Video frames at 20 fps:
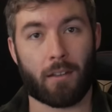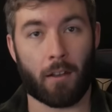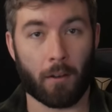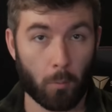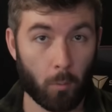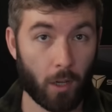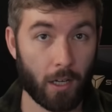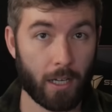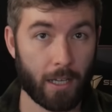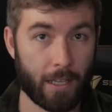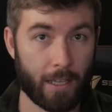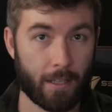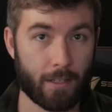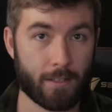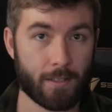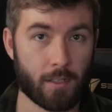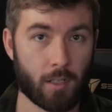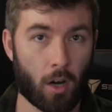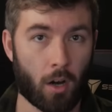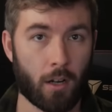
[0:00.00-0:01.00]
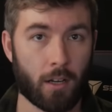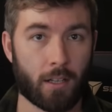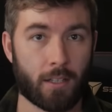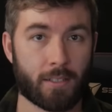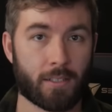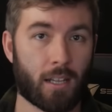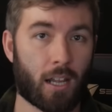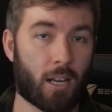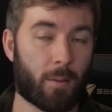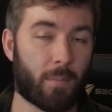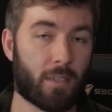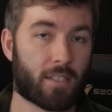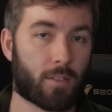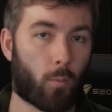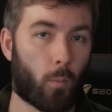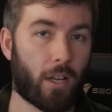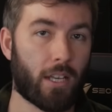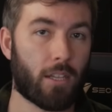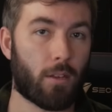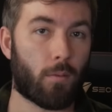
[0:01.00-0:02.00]
On one hand, starting assignments
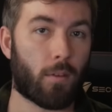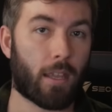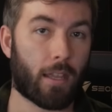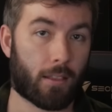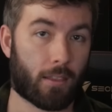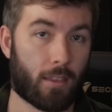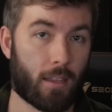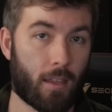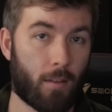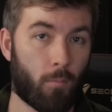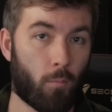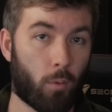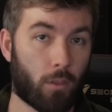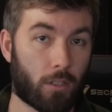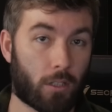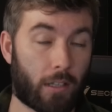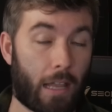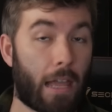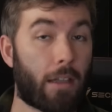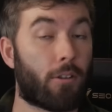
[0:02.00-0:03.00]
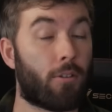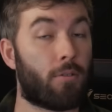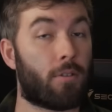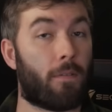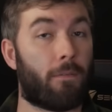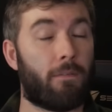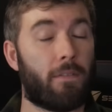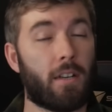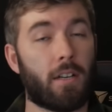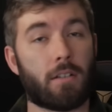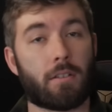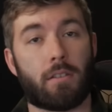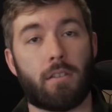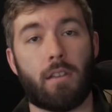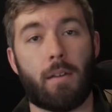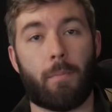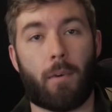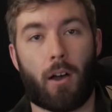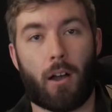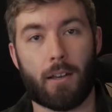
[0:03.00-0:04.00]
when you get them will allow you to finish
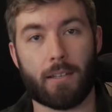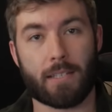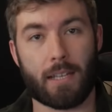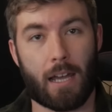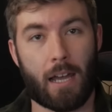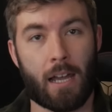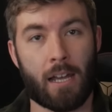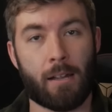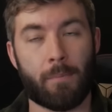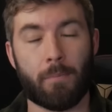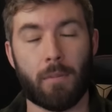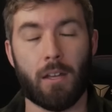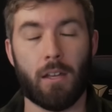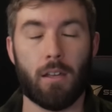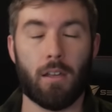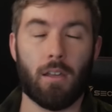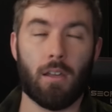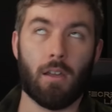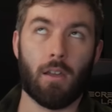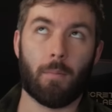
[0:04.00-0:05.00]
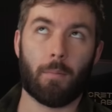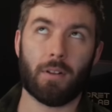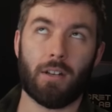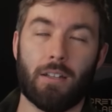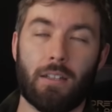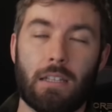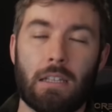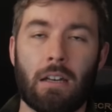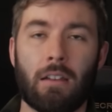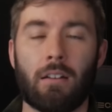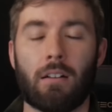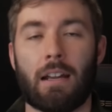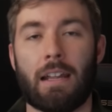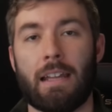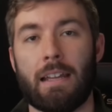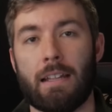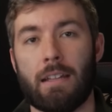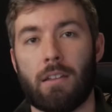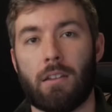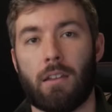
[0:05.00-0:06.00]
them on time, but on the other
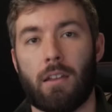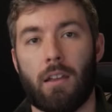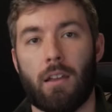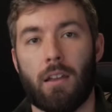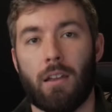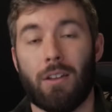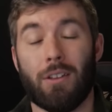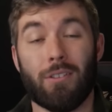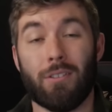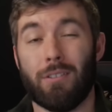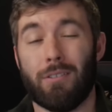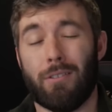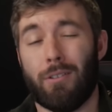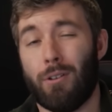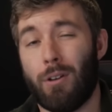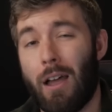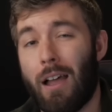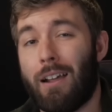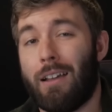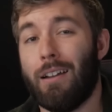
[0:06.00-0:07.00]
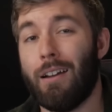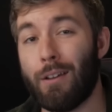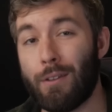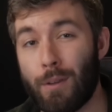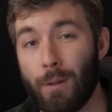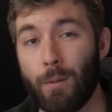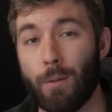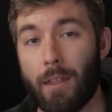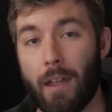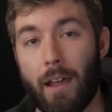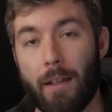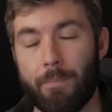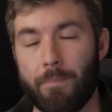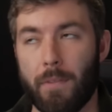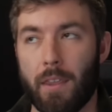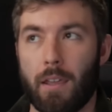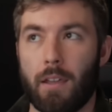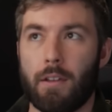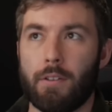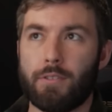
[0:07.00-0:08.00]
hand, you're not going to do that.
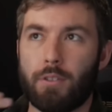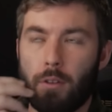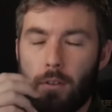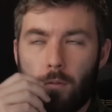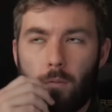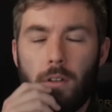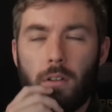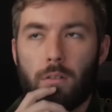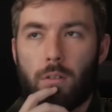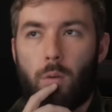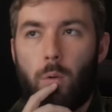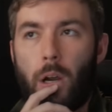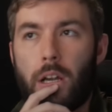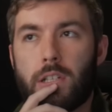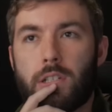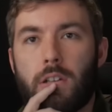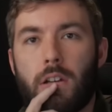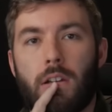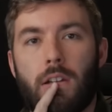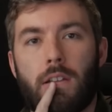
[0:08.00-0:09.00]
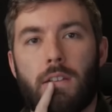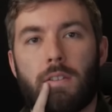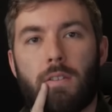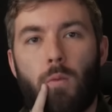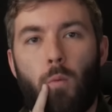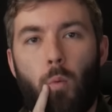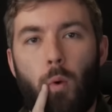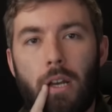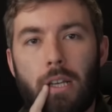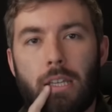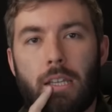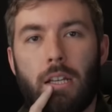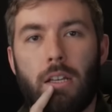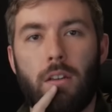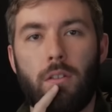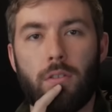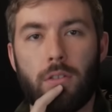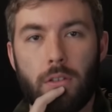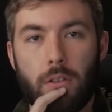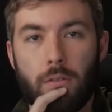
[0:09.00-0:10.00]
So the real question is, what can
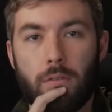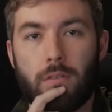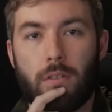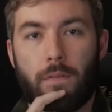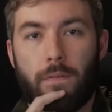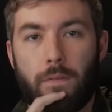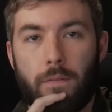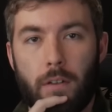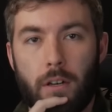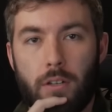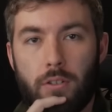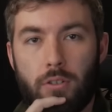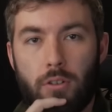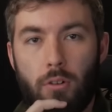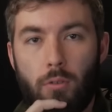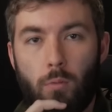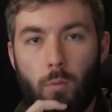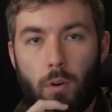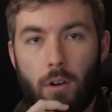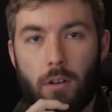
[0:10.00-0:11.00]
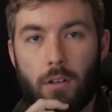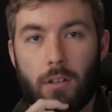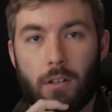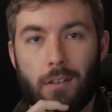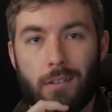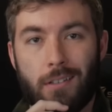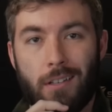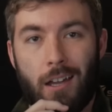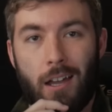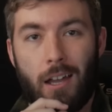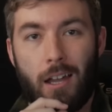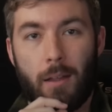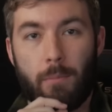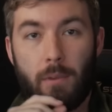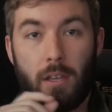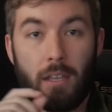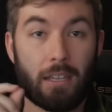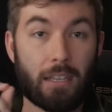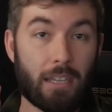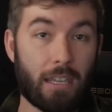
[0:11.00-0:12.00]
you do to finish your work on time
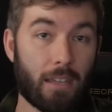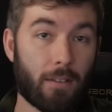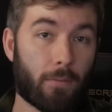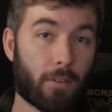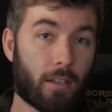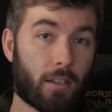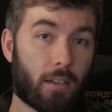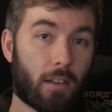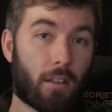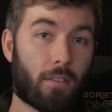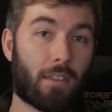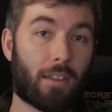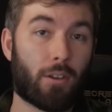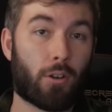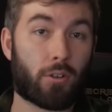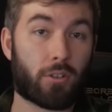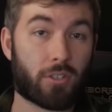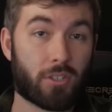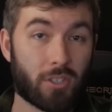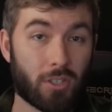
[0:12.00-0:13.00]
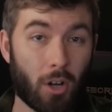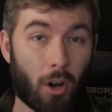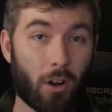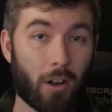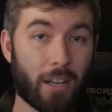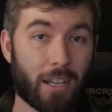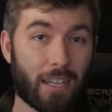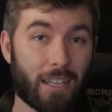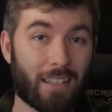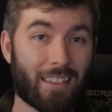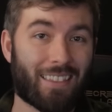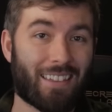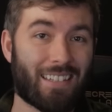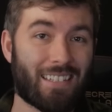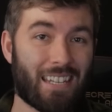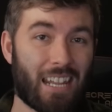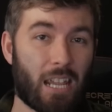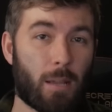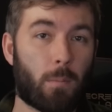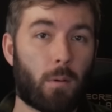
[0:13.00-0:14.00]
given that you're starting it the
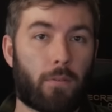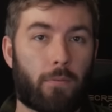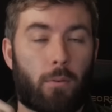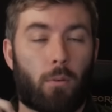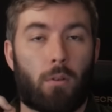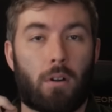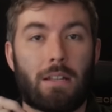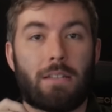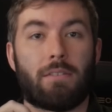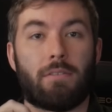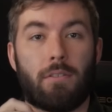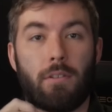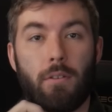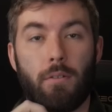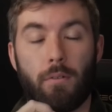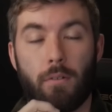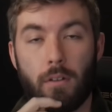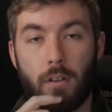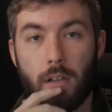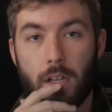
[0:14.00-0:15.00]
day before it's due?